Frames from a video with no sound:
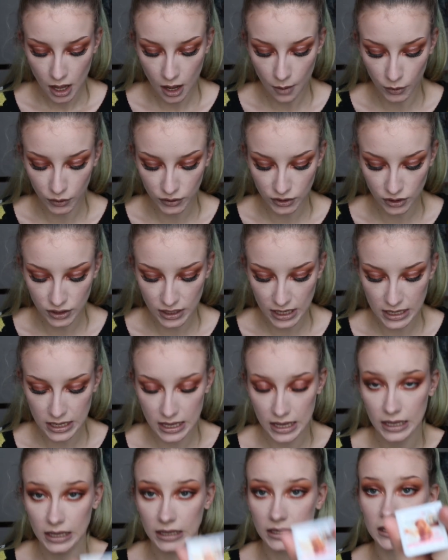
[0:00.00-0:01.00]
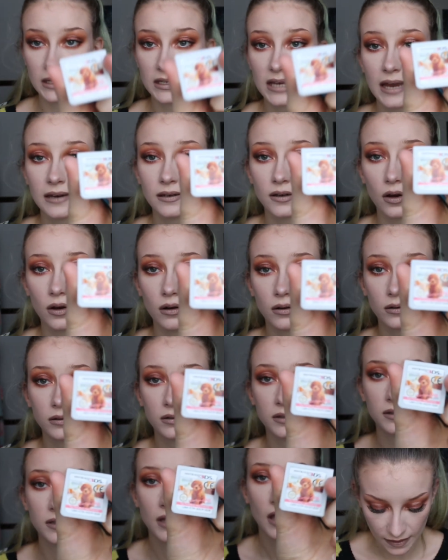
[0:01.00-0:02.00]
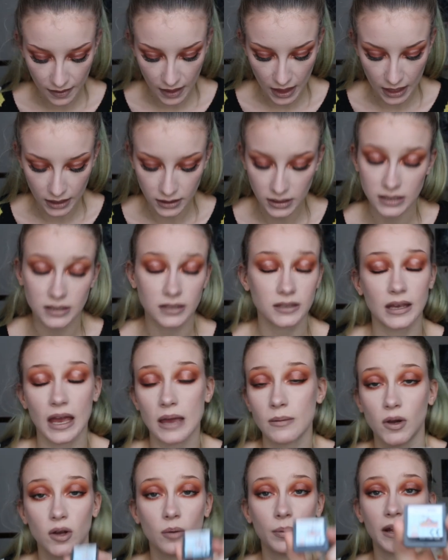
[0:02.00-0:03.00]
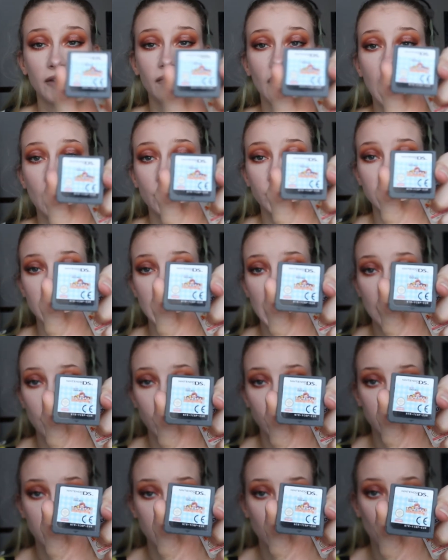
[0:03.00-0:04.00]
I'm also taking Nintendogs, and then this is a game I could play for hours and hours.